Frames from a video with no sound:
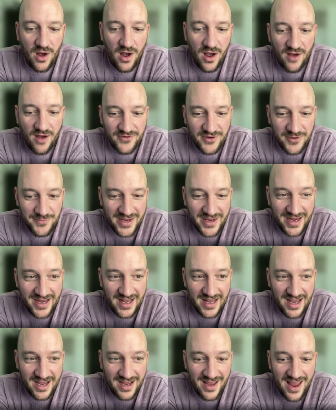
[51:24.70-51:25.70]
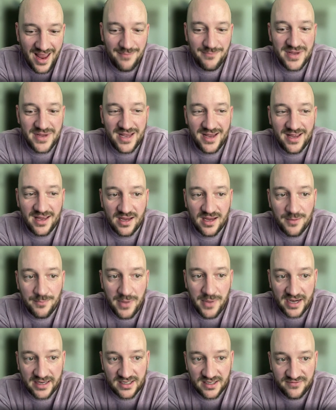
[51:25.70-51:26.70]
of competing and being in
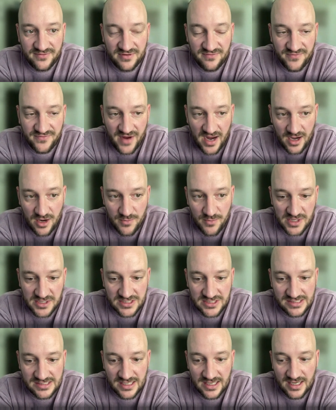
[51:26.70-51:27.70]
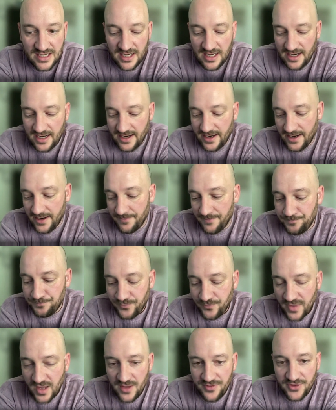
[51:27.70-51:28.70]
competitive environments. The
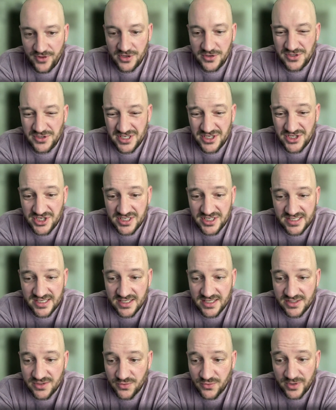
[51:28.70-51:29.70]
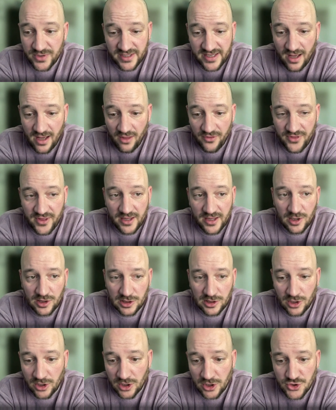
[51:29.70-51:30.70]
UCGC is a really healthy,
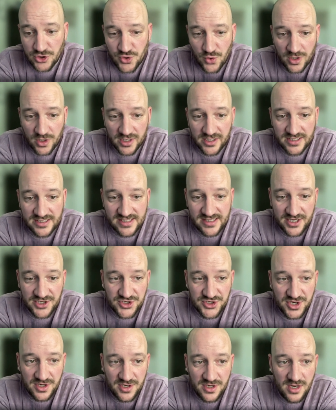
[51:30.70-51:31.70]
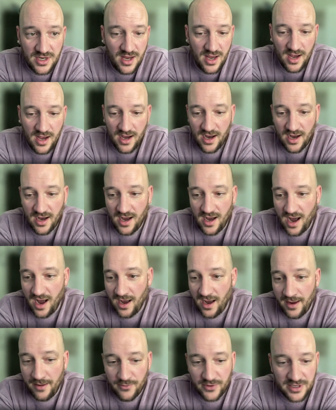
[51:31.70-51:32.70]
large organization.
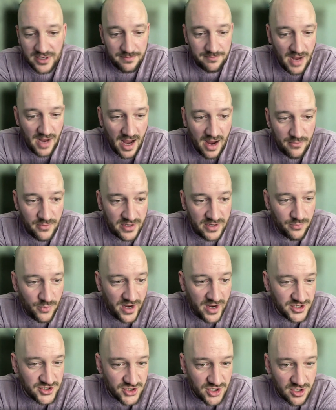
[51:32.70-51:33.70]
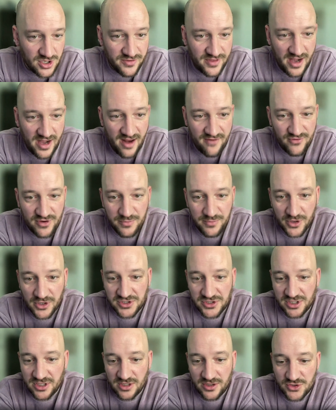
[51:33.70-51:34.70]
I would wager that every
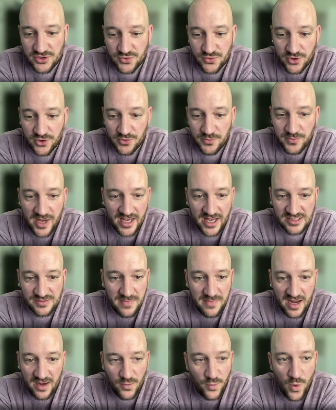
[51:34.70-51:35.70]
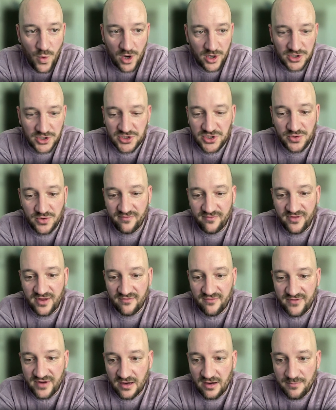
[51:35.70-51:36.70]
person in this room has made 1 or 2 of
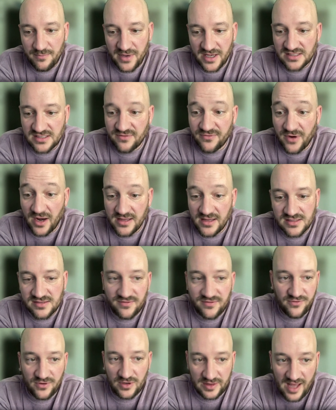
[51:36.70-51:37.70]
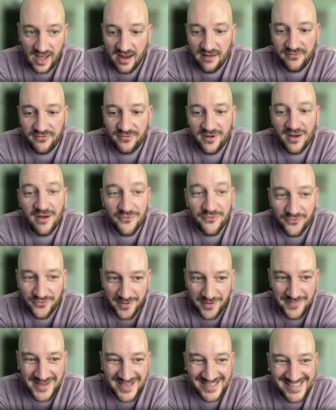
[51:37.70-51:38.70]
their very best friends for life
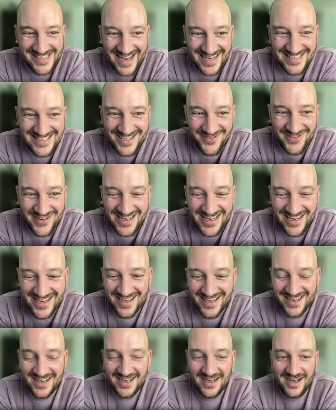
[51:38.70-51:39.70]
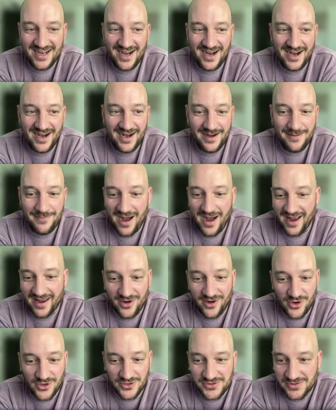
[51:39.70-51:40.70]
from this activity. I
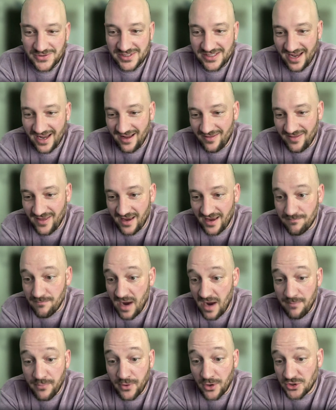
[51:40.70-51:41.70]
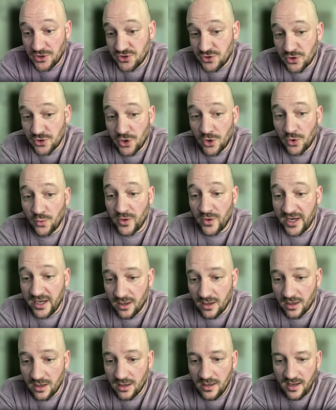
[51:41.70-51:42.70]
can also say that my personal
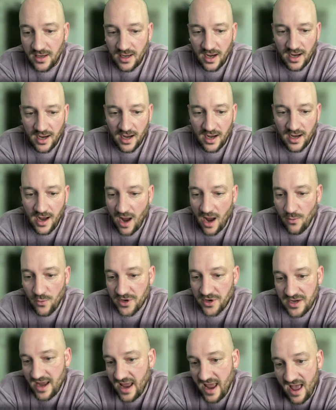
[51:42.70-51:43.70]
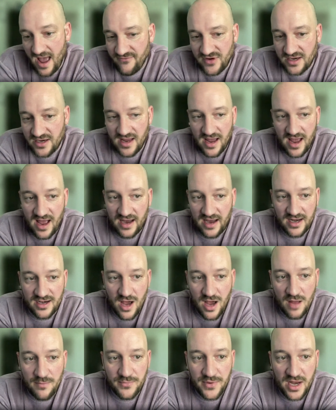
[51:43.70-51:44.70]
career, I wouldn't have it had I
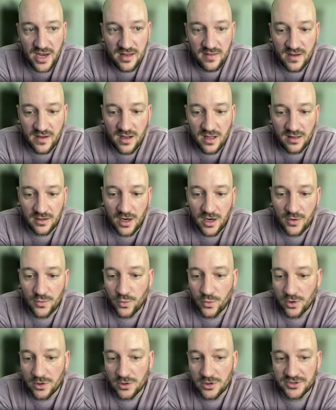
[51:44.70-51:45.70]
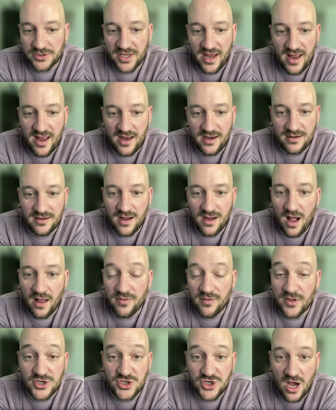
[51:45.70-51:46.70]
not been in the color guard world and
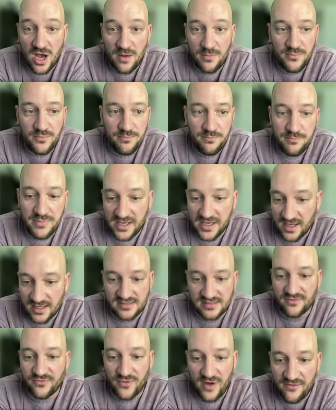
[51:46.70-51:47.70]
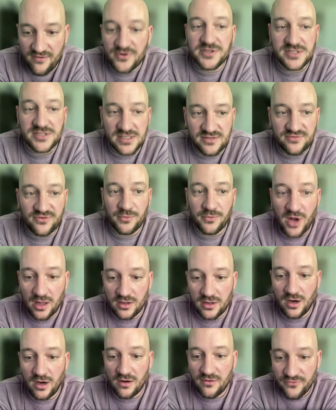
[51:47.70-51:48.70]
gotten the job because of references from
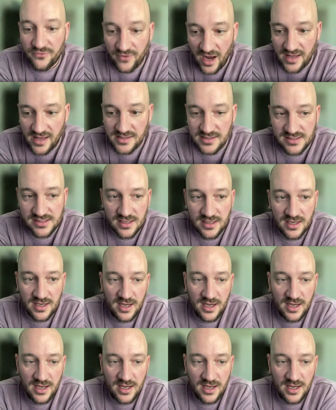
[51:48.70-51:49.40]
color guard friends.